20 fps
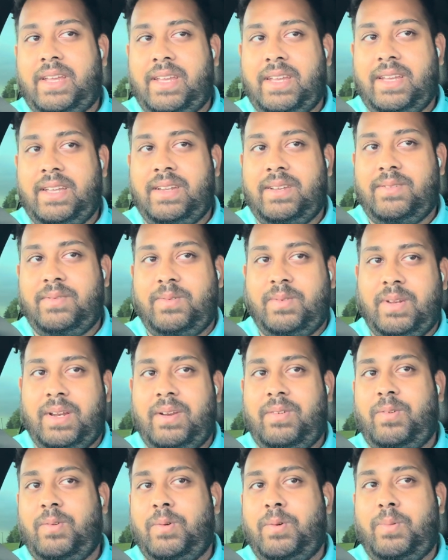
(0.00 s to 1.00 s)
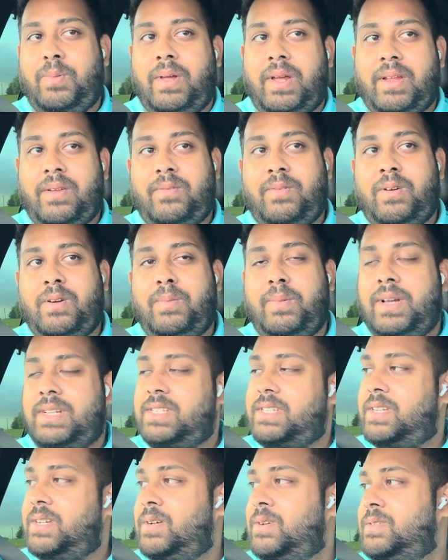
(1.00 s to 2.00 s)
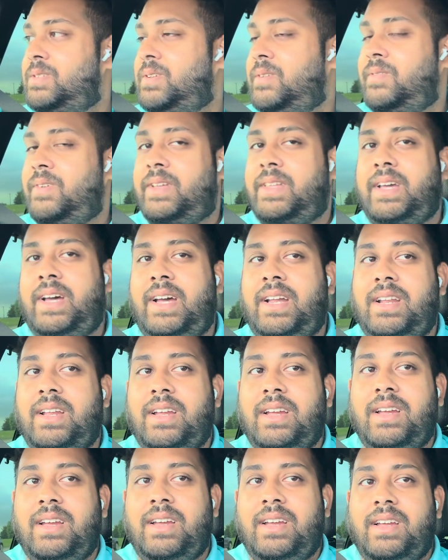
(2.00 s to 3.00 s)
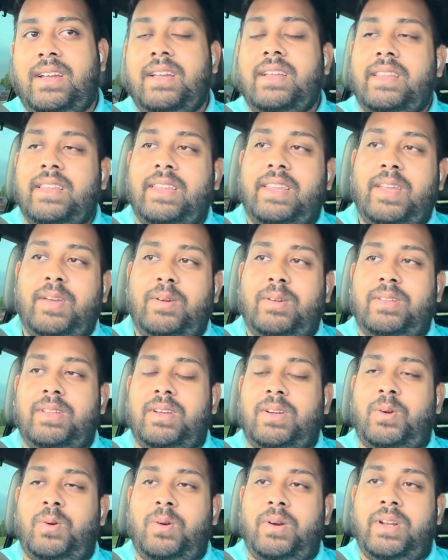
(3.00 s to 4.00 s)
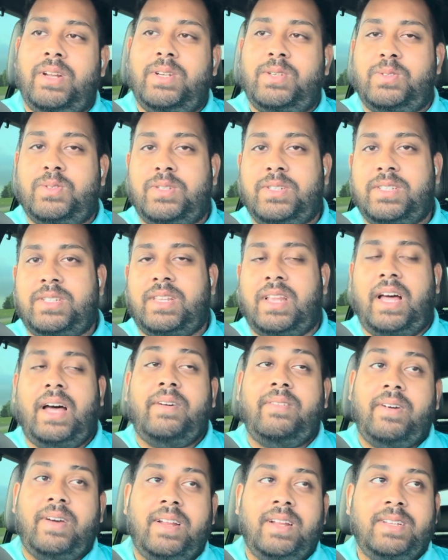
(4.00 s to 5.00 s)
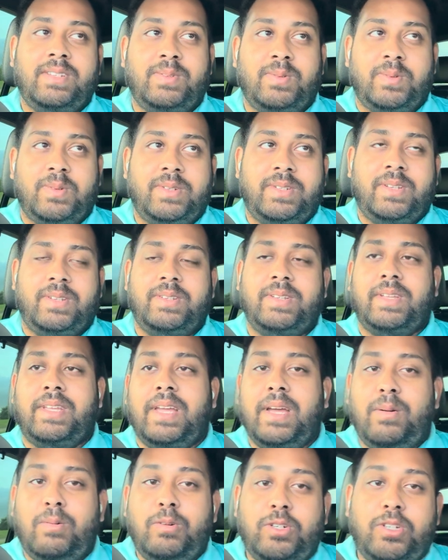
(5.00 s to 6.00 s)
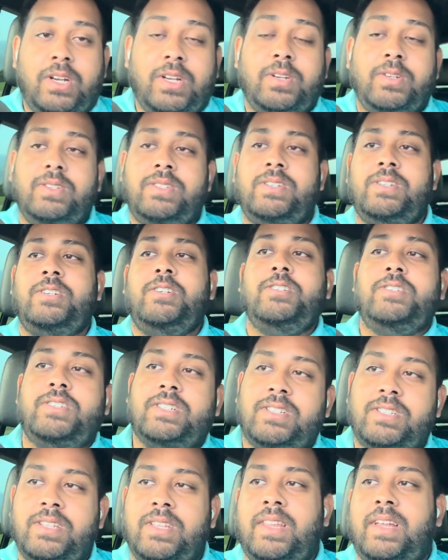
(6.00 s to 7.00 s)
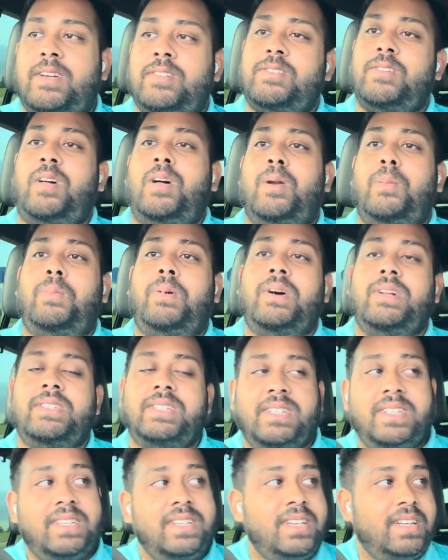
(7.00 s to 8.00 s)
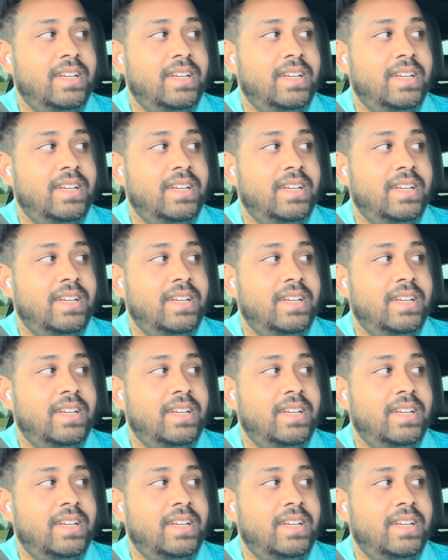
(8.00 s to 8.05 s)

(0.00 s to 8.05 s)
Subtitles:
in whenever we were planning for Mexico and stuff like that, the coordinators would just laugh at us when we were telling them, like, yeah, we're trying to do this under $60,000 budget.